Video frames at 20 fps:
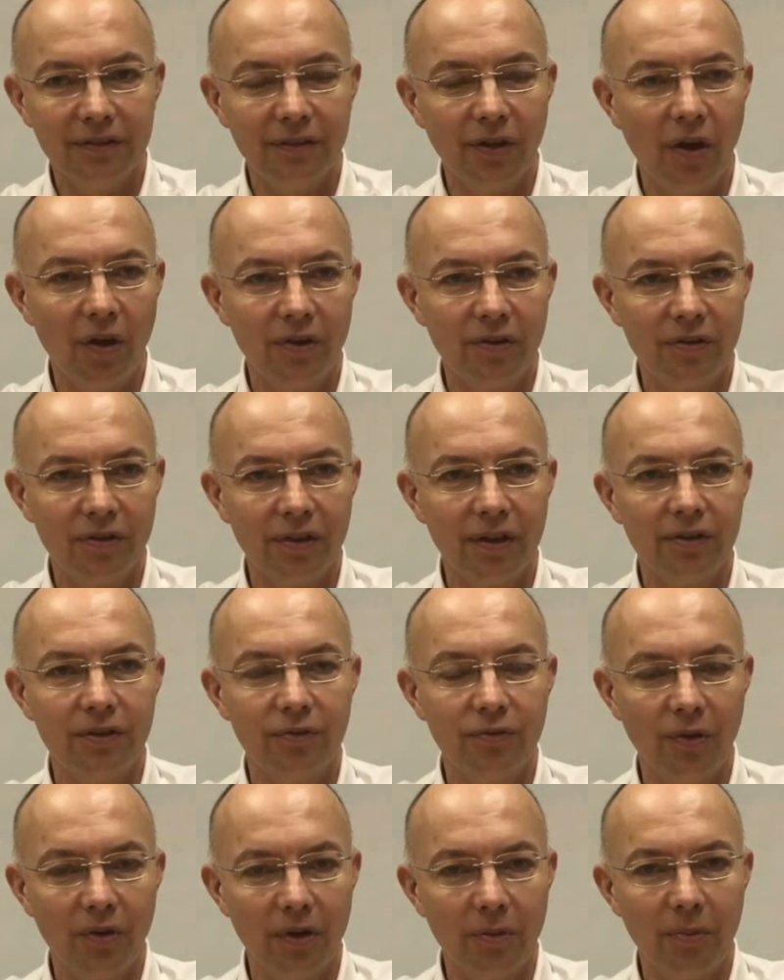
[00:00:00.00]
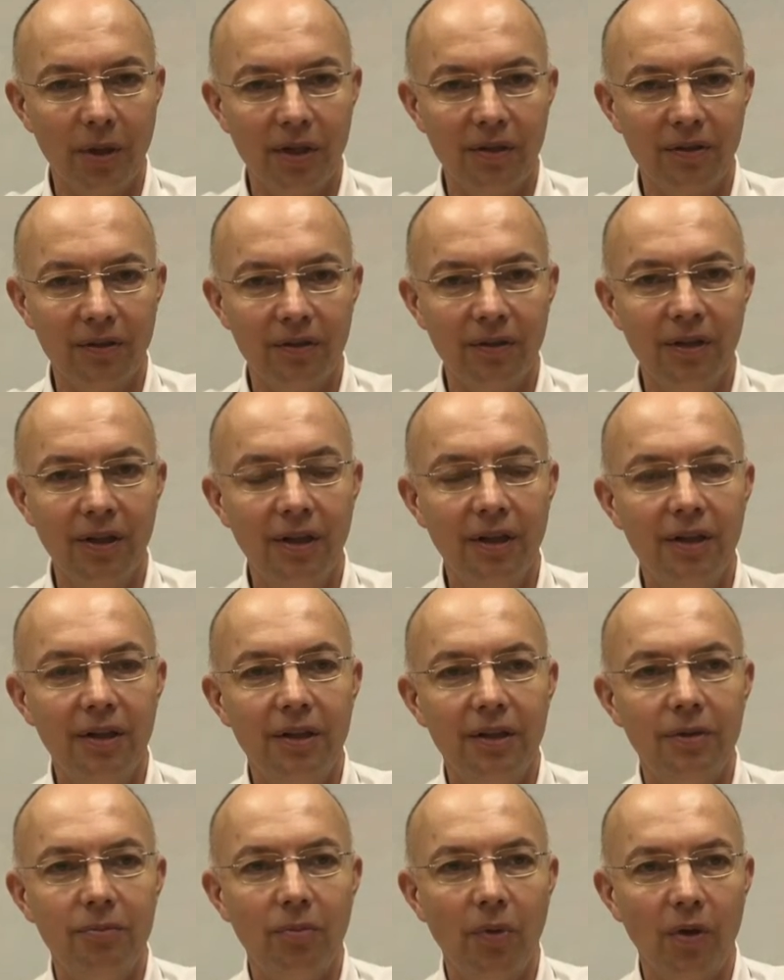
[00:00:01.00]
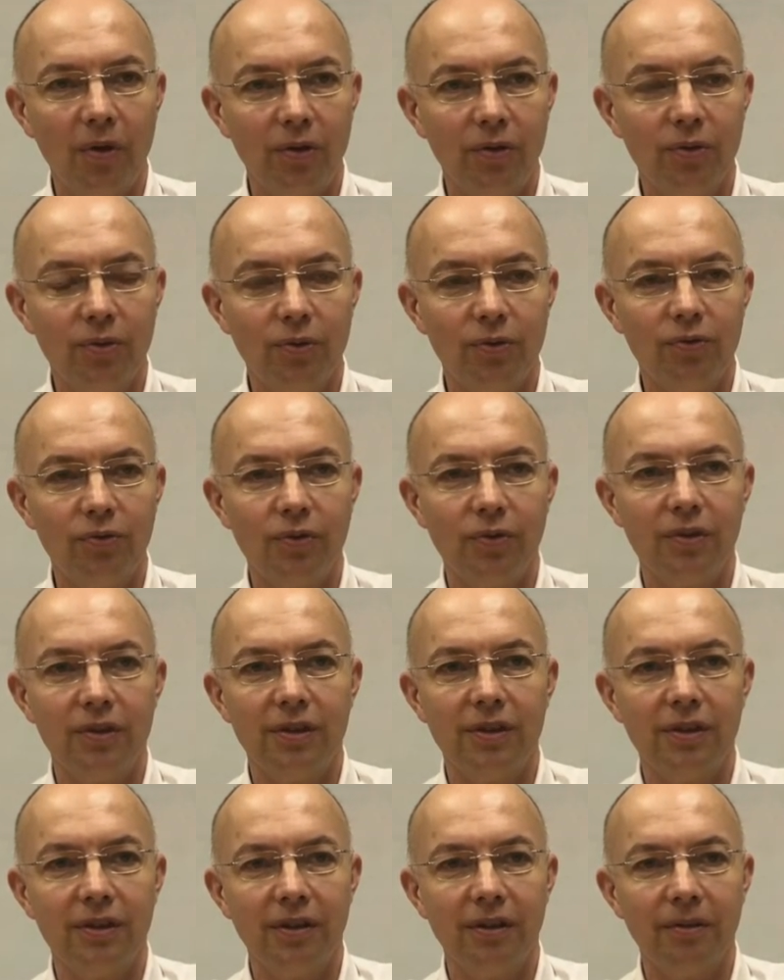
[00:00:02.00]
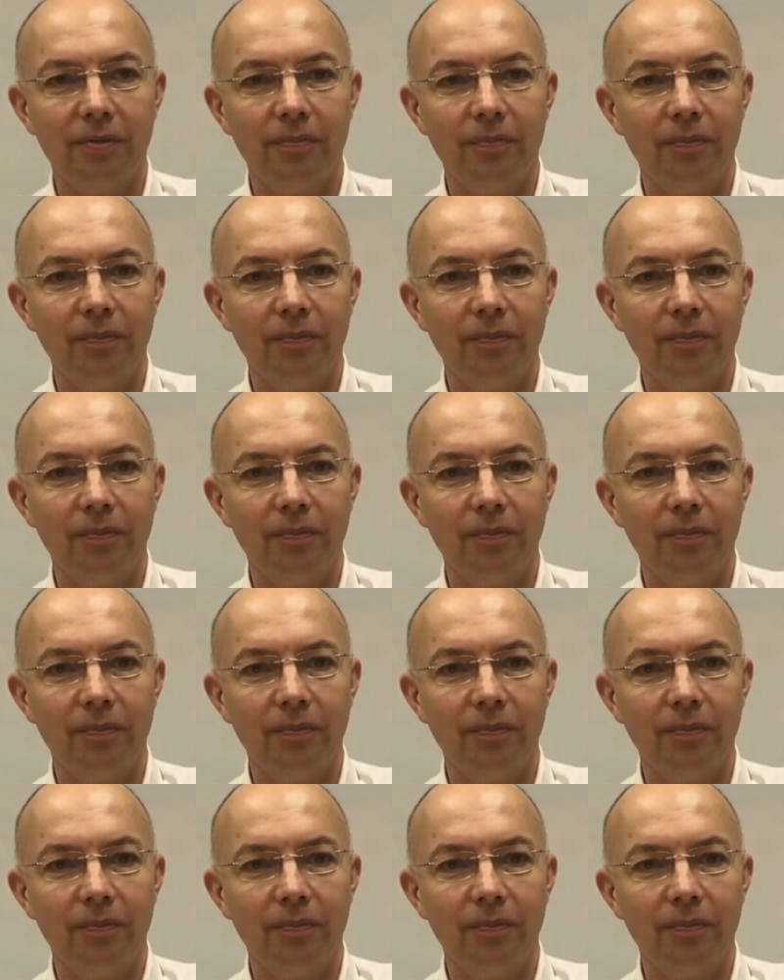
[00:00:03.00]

Oxygen is a fundamental molecule for the